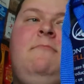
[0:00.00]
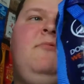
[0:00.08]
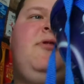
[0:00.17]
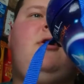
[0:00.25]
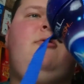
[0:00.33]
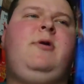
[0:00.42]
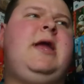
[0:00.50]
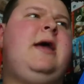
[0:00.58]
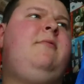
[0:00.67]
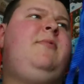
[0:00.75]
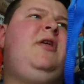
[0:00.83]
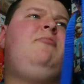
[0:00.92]
So
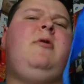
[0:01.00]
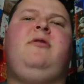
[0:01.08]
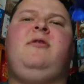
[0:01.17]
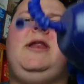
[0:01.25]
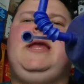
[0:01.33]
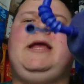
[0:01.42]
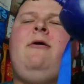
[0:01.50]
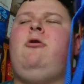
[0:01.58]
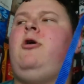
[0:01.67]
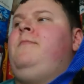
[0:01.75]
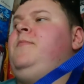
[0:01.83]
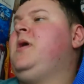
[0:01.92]
yeah, these ones leak out a
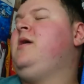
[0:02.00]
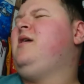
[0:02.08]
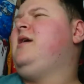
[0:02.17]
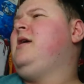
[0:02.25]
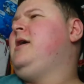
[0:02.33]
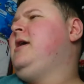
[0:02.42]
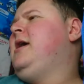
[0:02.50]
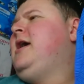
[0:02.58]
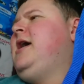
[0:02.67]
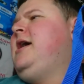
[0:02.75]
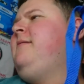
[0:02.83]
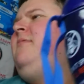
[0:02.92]
lot.
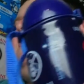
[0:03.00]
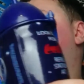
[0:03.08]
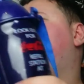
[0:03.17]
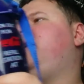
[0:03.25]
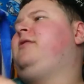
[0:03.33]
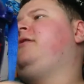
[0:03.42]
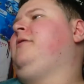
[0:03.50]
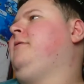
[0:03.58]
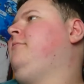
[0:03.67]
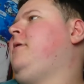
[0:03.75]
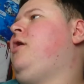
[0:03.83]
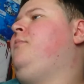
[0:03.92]
So these are
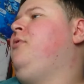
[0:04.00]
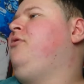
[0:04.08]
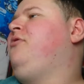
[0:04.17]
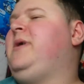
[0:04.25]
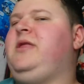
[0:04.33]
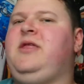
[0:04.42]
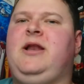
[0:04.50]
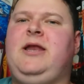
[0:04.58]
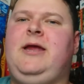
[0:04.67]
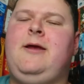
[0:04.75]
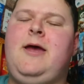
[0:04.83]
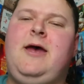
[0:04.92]
old bottles basically.